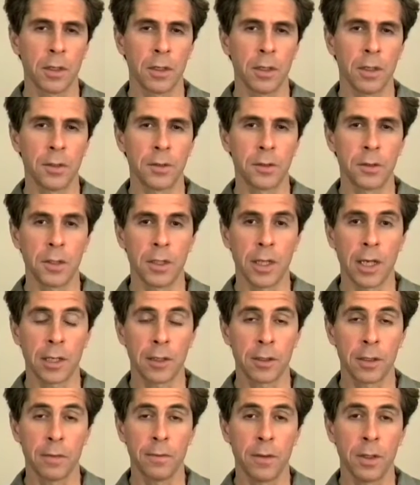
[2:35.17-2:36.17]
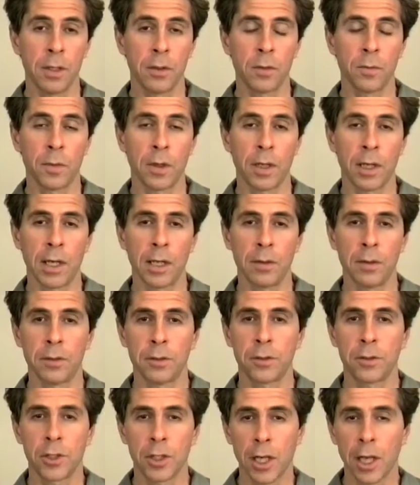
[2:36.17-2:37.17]
It's the activity of the mind, the
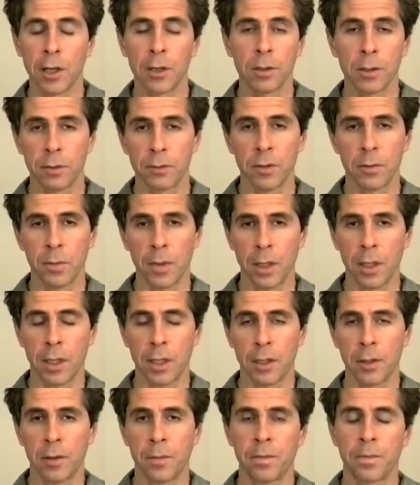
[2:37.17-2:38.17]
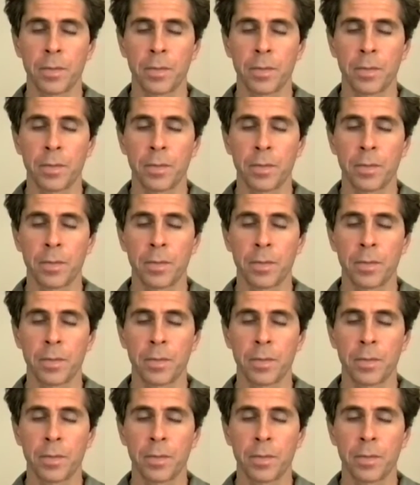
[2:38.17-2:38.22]
chatter of the mind,